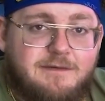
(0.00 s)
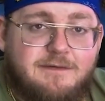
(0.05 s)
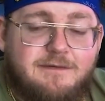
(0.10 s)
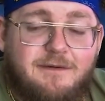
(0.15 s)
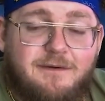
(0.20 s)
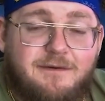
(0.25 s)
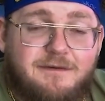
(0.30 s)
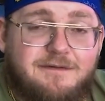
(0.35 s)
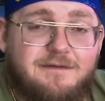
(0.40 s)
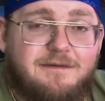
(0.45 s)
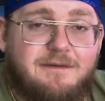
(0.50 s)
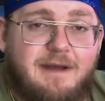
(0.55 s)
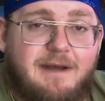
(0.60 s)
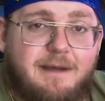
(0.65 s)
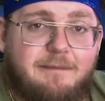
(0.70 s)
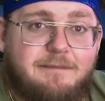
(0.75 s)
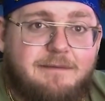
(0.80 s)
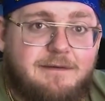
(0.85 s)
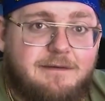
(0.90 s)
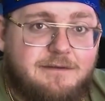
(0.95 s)
This also
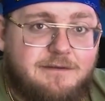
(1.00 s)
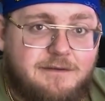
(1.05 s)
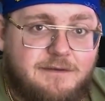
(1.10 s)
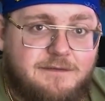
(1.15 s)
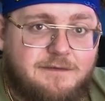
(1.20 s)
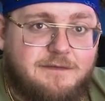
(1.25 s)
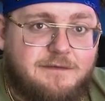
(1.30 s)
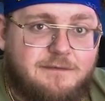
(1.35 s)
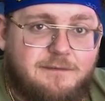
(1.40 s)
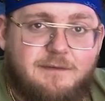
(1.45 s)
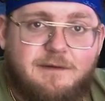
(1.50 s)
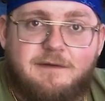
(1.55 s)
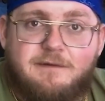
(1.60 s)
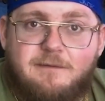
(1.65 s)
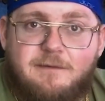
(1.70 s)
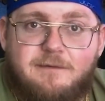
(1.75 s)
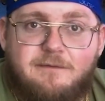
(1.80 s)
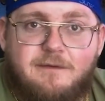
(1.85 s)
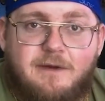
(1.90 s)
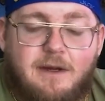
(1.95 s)
happened just in
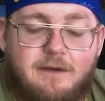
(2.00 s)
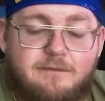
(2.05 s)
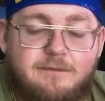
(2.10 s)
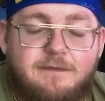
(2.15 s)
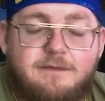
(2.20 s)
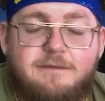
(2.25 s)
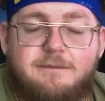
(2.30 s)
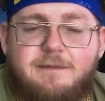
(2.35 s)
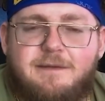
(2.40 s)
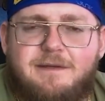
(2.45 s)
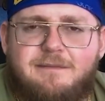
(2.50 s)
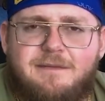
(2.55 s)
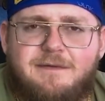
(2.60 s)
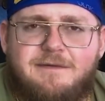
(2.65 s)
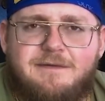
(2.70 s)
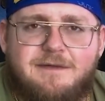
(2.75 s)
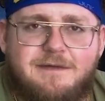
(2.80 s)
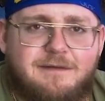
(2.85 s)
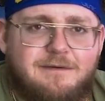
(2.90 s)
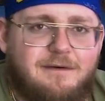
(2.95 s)
2025. It's been a
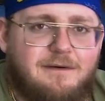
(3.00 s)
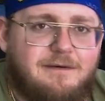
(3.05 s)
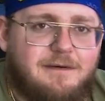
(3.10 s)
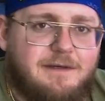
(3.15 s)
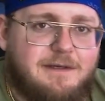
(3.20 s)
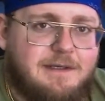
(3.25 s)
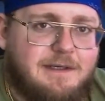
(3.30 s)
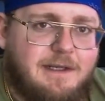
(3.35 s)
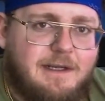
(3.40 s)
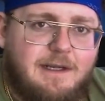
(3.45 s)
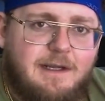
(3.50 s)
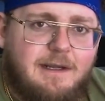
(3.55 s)
busy year already.